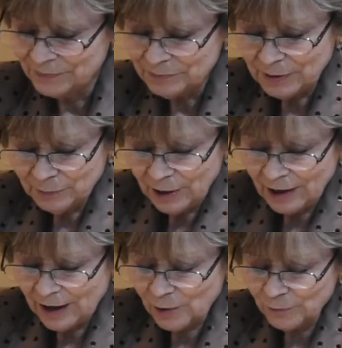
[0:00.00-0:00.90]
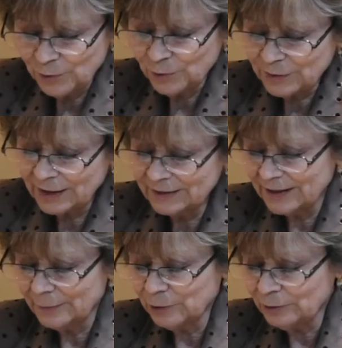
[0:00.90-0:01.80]
And so we have to
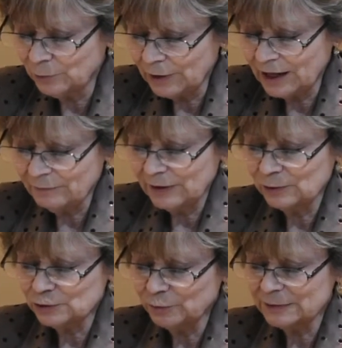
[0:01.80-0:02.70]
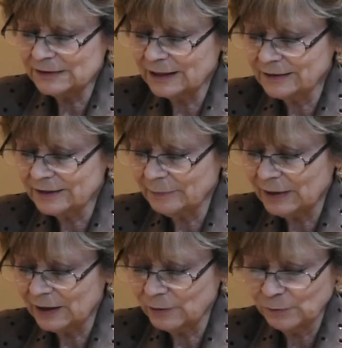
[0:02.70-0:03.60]
confront, let's have enough courage to
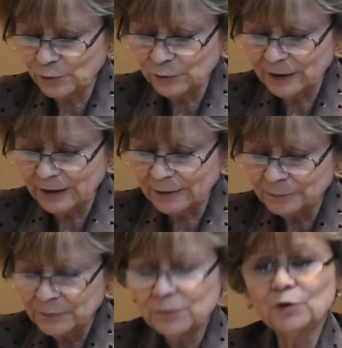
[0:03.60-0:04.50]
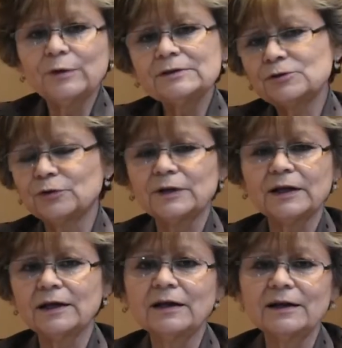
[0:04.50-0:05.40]
confront, not
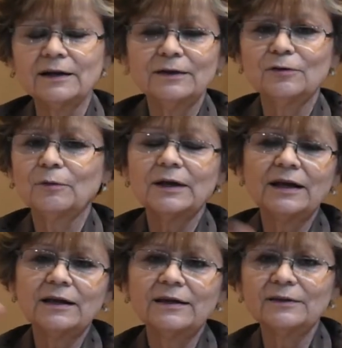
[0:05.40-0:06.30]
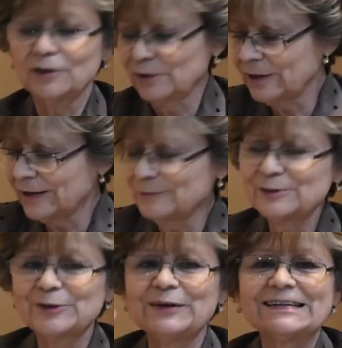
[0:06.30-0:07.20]
in a spirit of war. Let's not
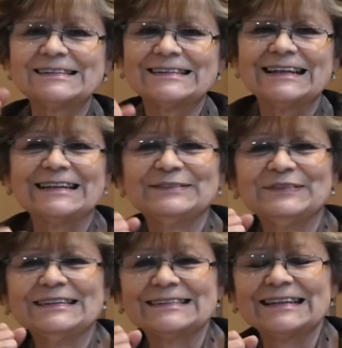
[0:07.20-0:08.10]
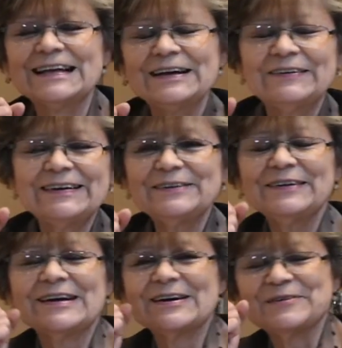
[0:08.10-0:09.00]
show up with our weapons and, you know,
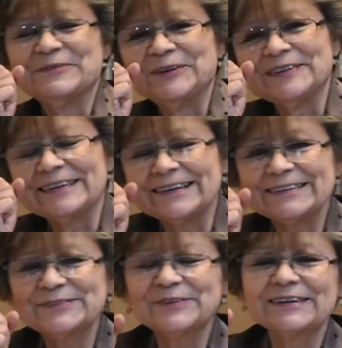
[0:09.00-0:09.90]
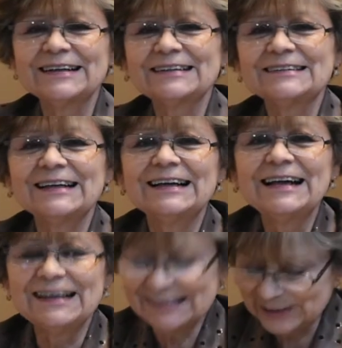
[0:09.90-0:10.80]
I'm coming to confront you because this or
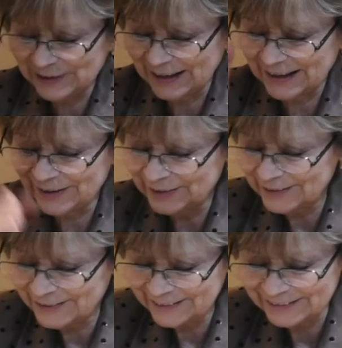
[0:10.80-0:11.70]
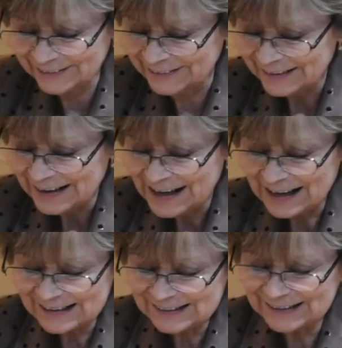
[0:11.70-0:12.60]
that. No, no, not like that.
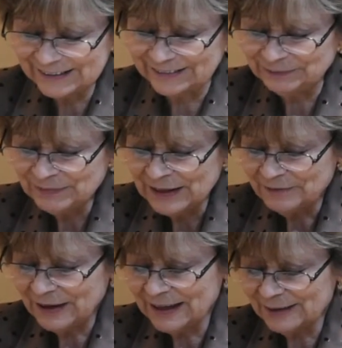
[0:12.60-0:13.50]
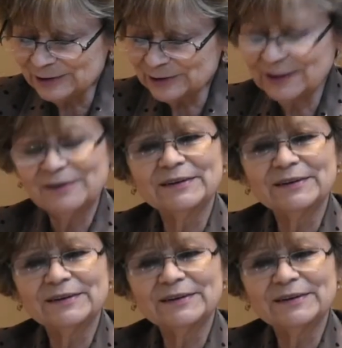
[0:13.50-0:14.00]
But with a